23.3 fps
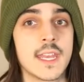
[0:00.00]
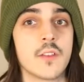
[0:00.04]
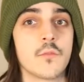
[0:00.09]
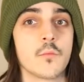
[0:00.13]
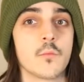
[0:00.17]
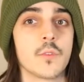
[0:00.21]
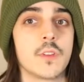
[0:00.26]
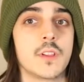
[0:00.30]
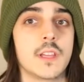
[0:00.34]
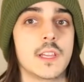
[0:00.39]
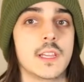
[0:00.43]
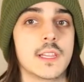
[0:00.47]
it
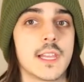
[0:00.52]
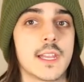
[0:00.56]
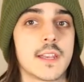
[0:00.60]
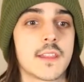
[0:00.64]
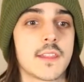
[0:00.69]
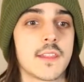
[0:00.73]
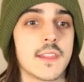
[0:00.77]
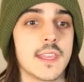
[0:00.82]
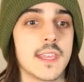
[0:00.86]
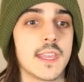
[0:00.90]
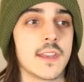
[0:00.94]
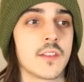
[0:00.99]
really lets
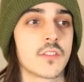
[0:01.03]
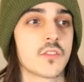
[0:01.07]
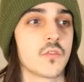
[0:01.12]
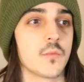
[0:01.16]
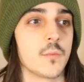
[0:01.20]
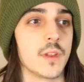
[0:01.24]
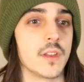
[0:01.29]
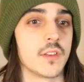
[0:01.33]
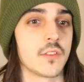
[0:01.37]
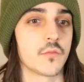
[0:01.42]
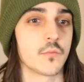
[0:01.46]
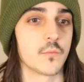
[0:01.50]
the
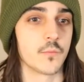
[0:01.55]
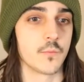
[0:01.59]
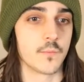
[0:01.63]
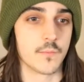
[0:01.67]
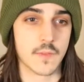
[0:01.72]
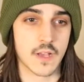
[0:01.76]
instruments